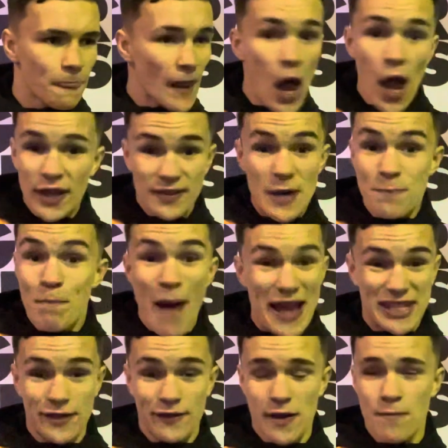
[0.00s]
It's
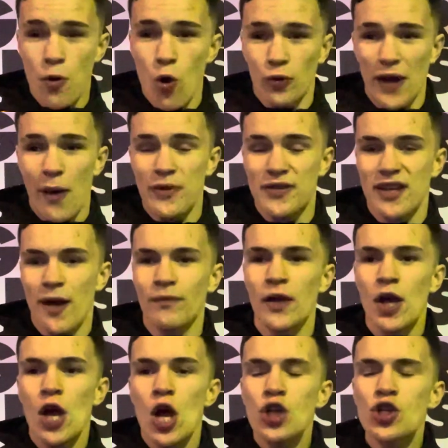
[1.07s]
massively important. I was,
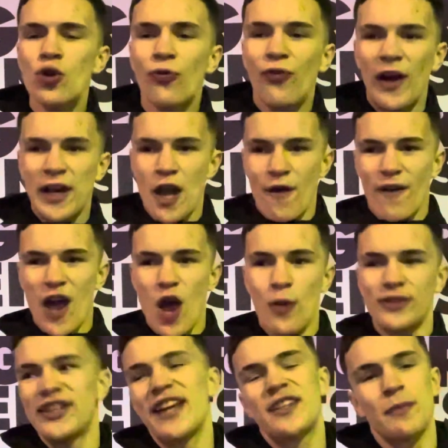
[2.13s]
just funny enough, I always
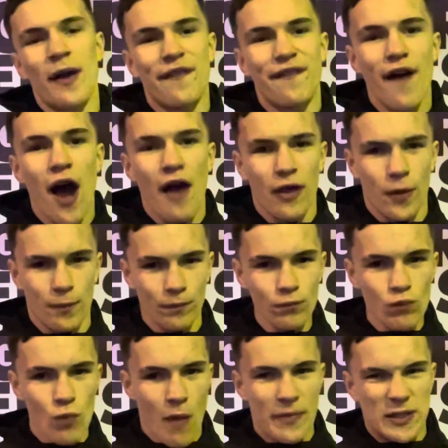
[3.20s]
say to my father
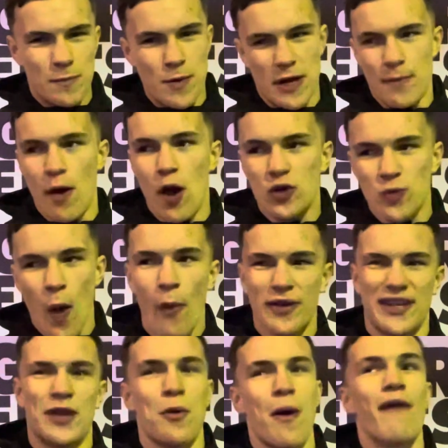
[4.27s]
when we speak about, because we always
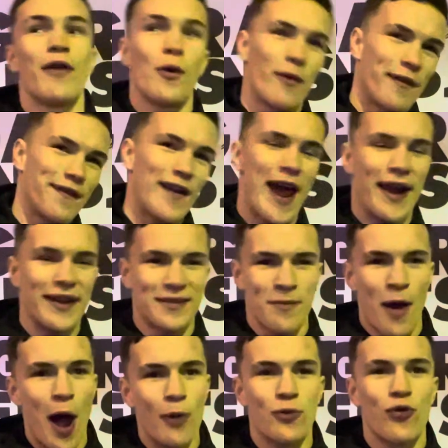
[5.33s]
like to have a little reflect about
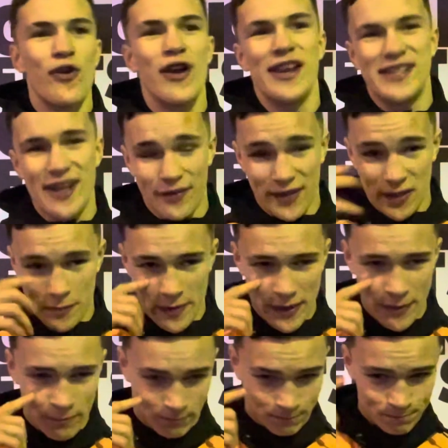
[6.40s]
how crazy everything's
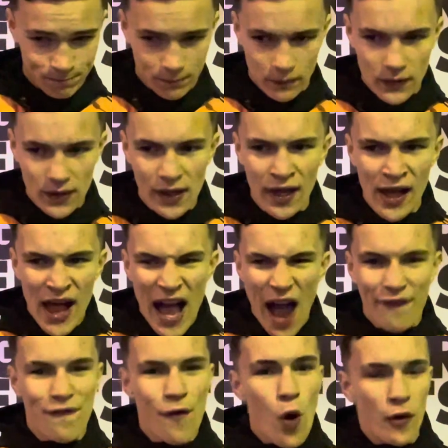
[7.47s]
been. I
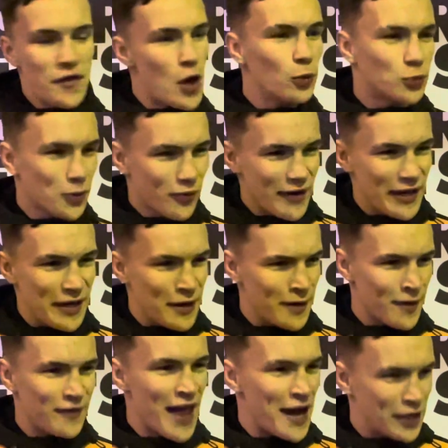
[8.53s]
fought in the O2 Arena
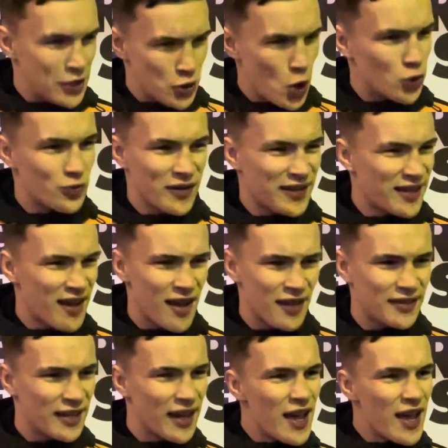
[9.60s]
on the anti-Josh undercard,
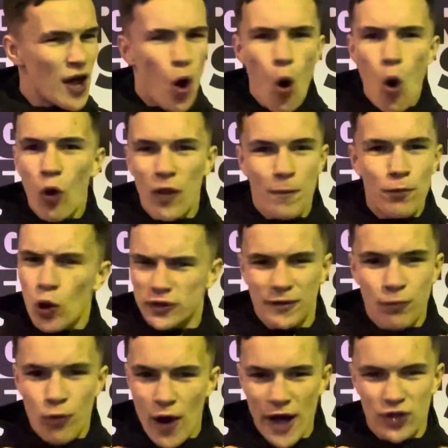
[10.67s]
loads of
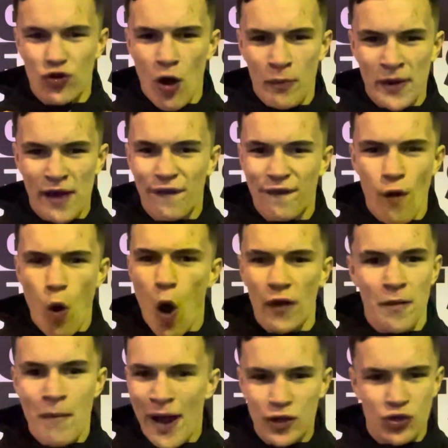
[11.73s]
pressure on me. I fought on the
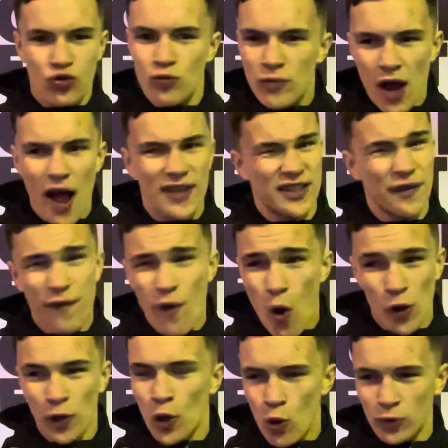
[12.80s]
Matchroom cards, I fought
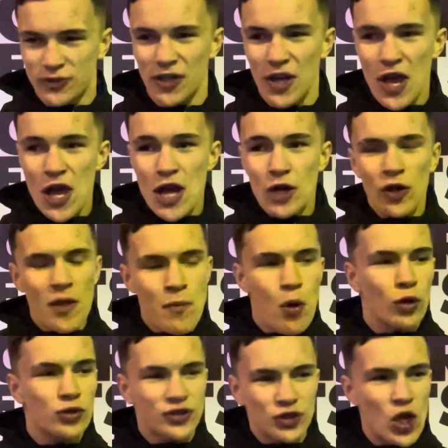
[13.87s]
on loads. And the
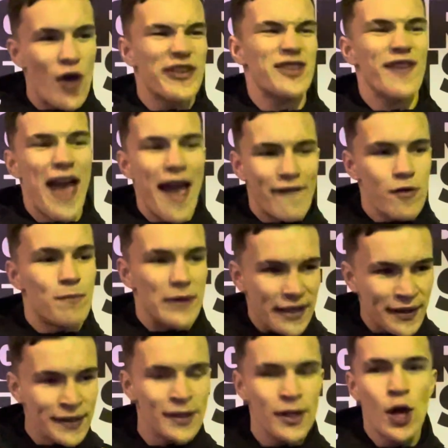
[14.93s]
most nervous I've ever
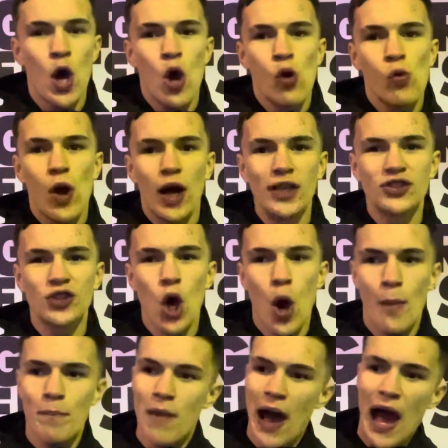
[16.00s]
been was
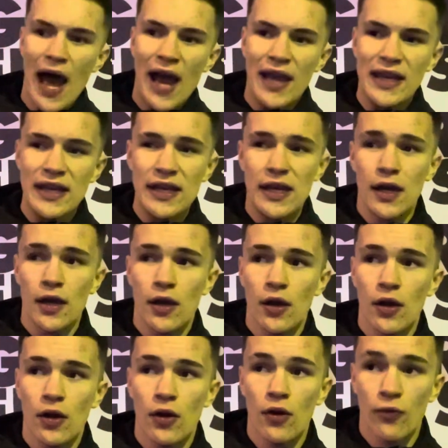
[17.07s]
on my
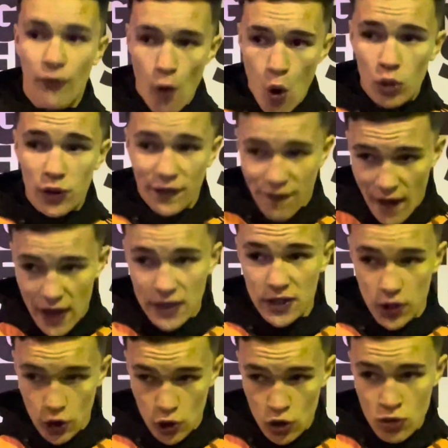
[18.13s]
fourth fight
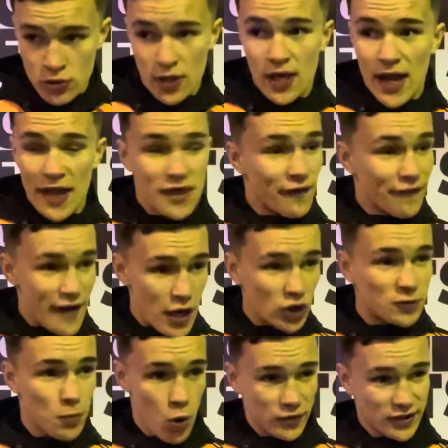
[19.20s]
here in the Vale
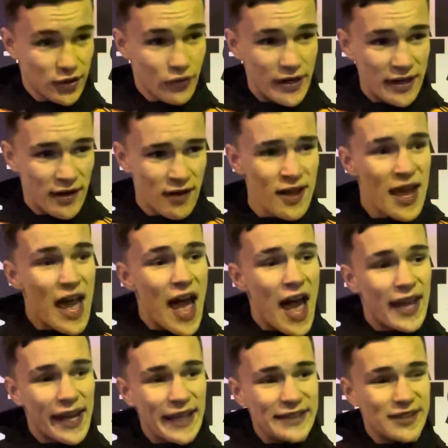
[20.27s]
Sports Arena
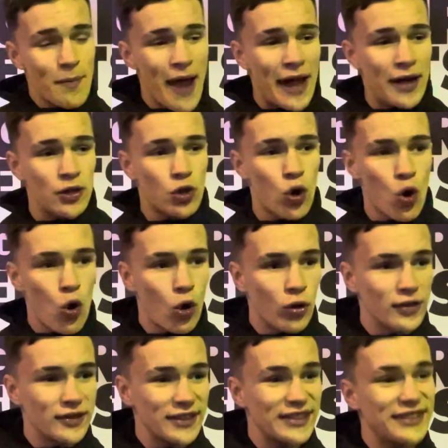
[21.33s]
against a man
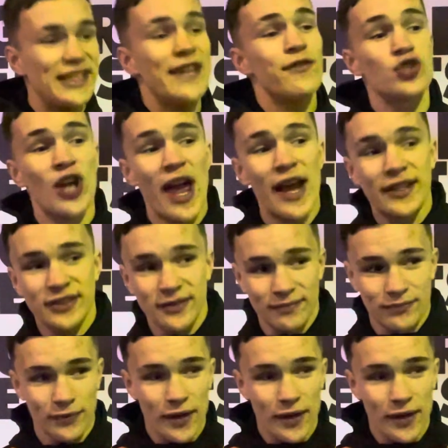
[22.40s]
called Stephen Jackson.